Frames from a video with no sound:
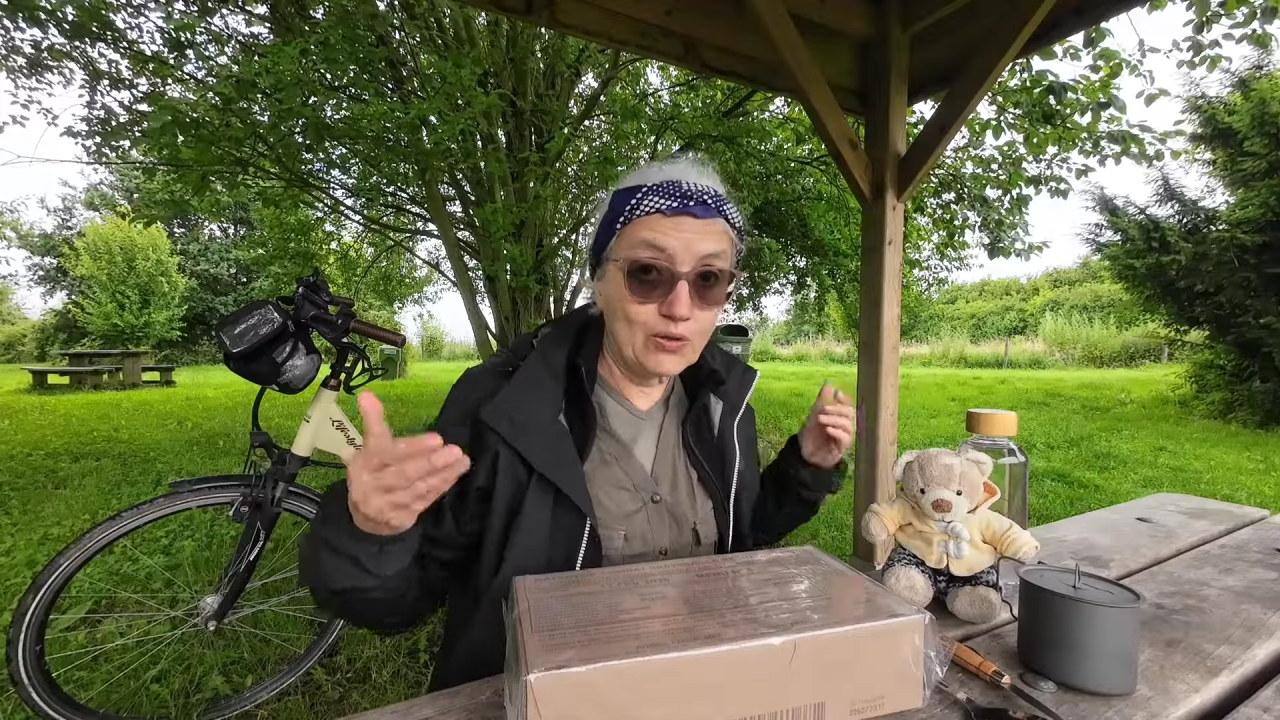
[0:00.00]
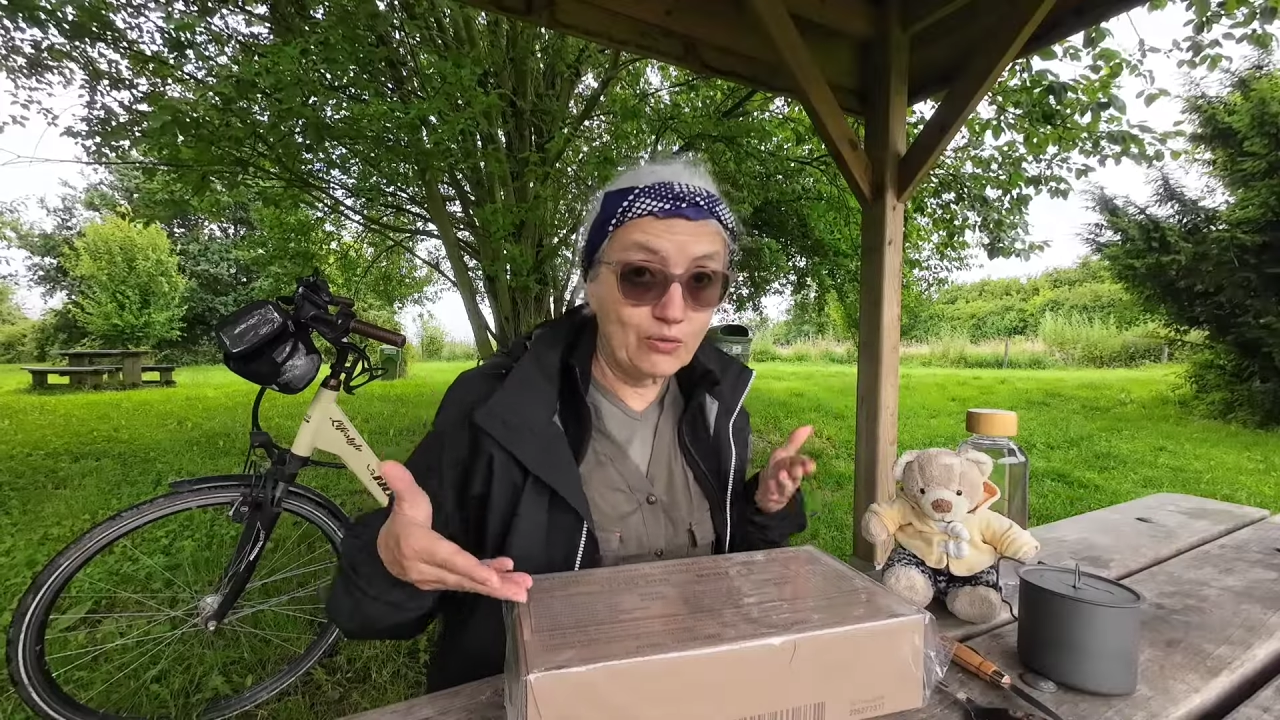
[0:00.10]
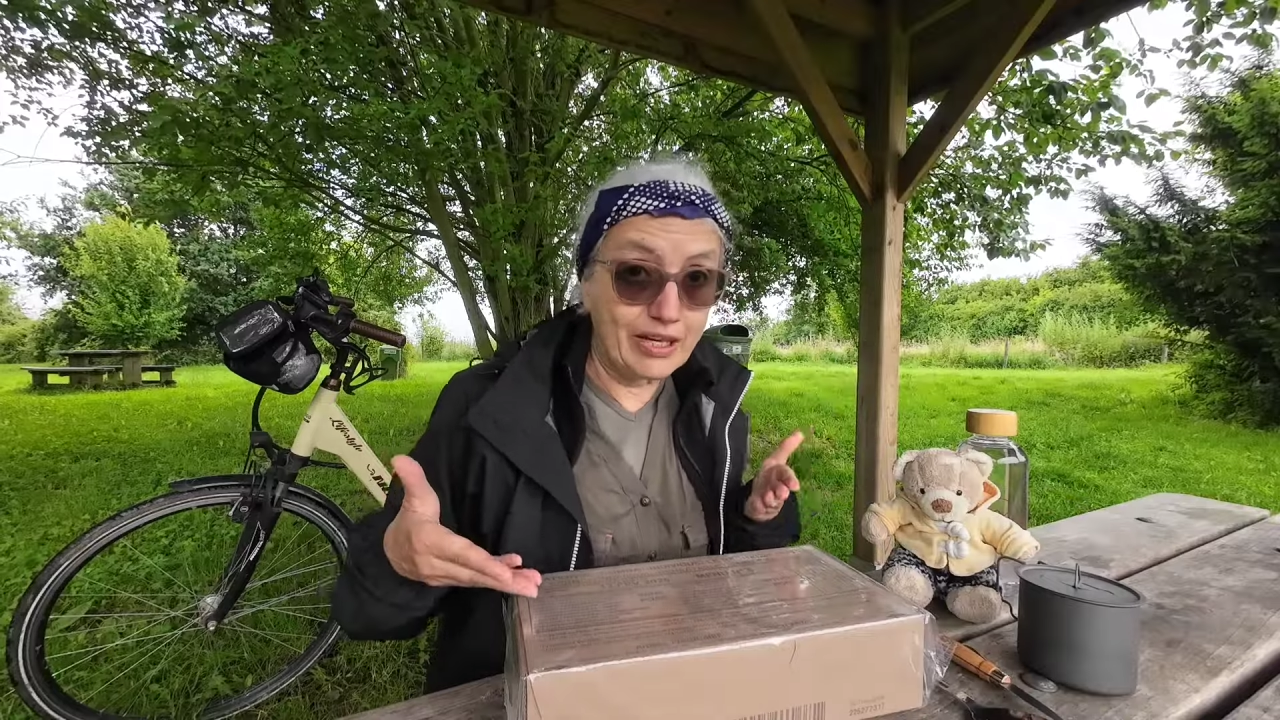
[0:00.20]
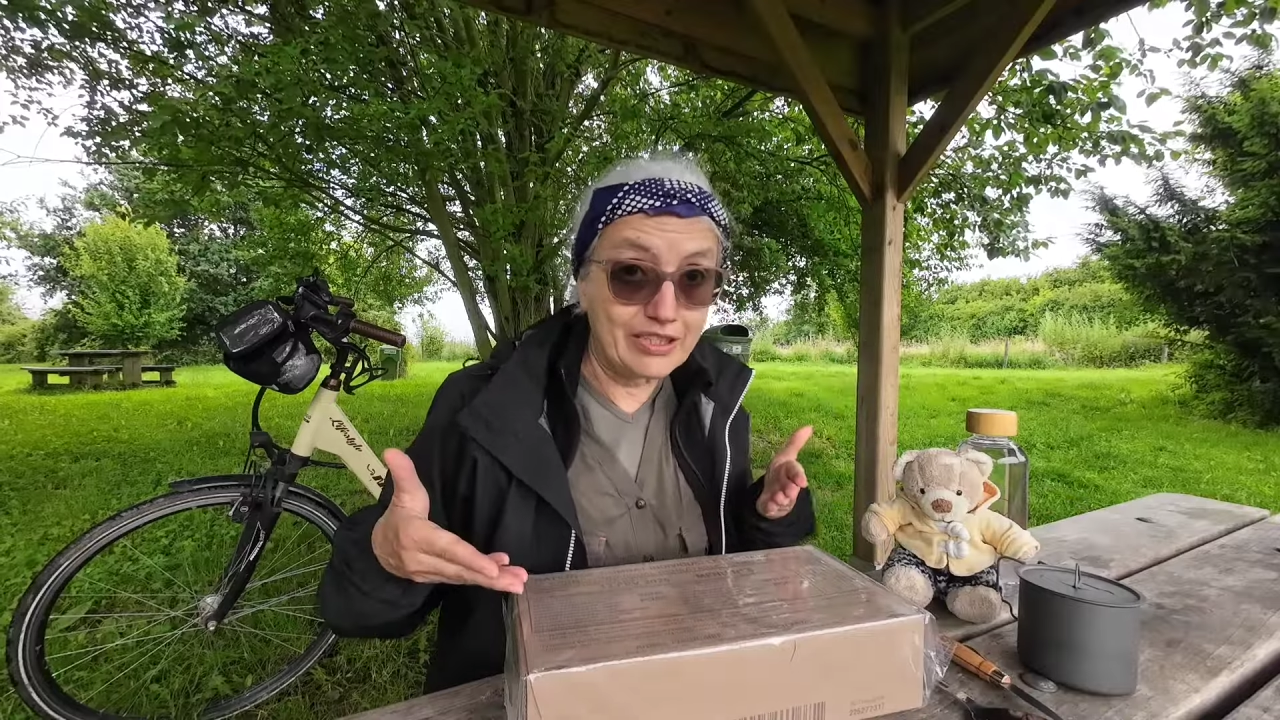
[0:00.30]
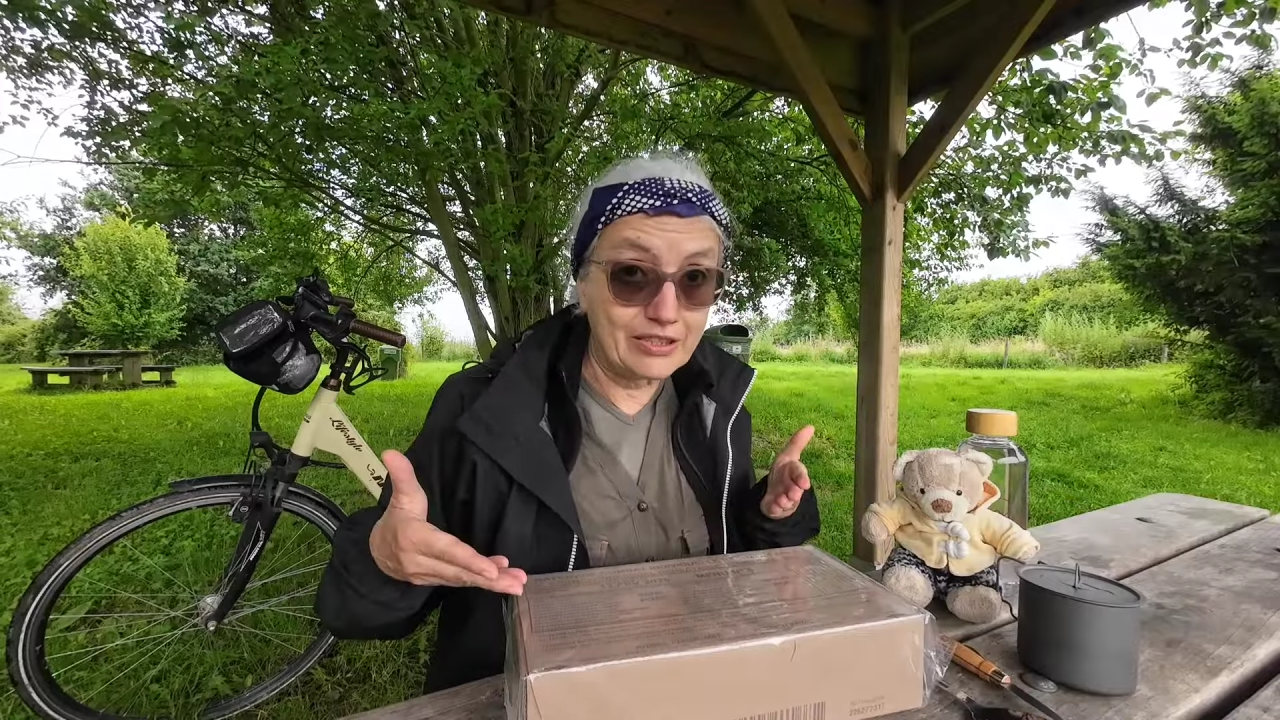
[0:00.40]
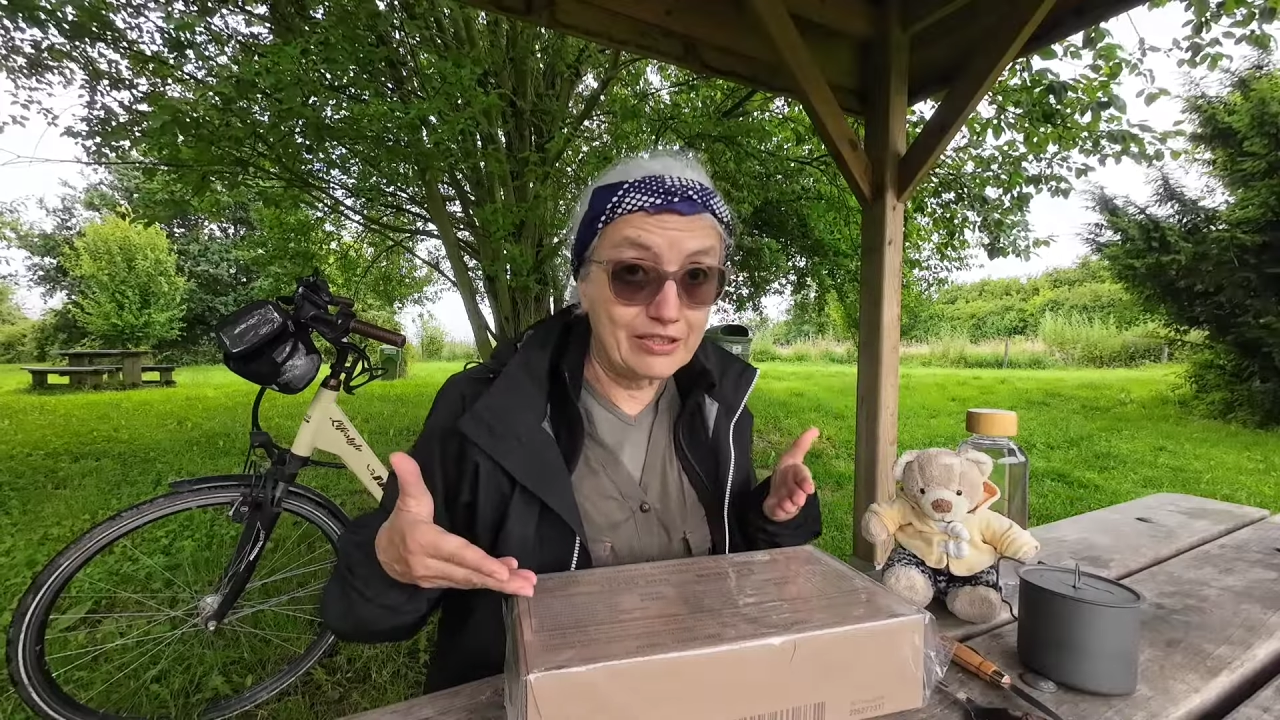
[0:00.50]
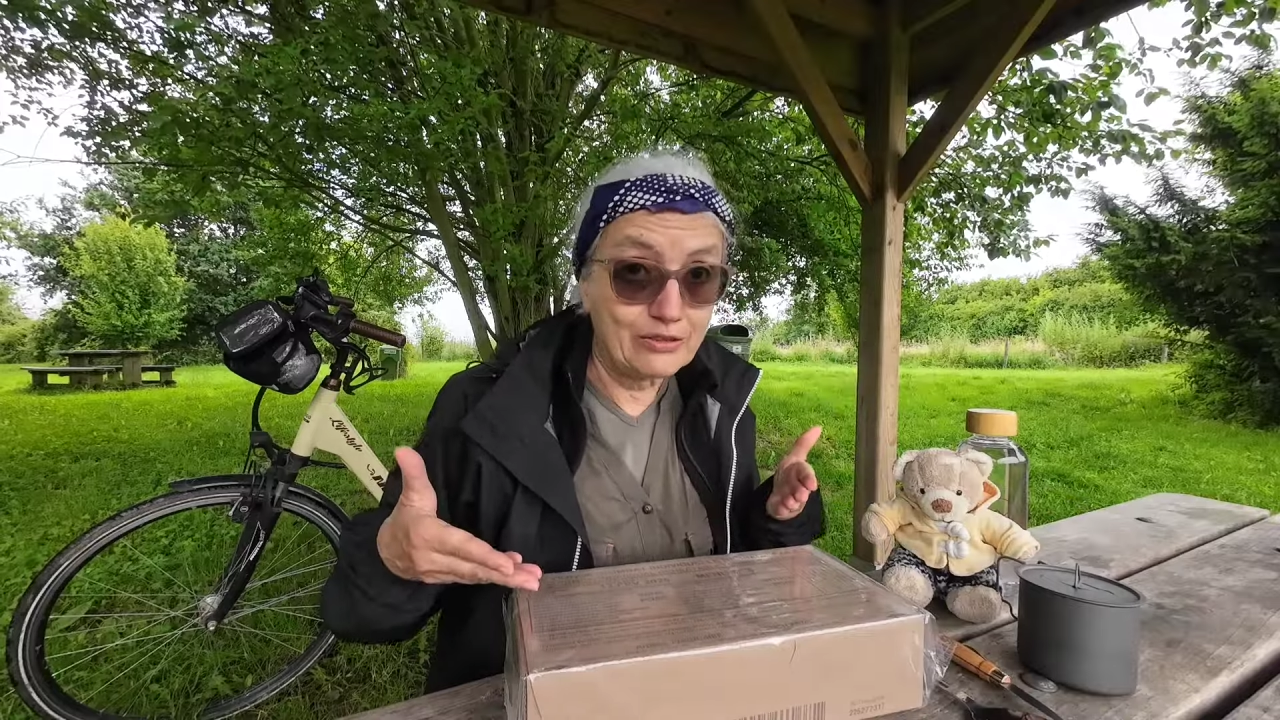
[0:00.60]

the rest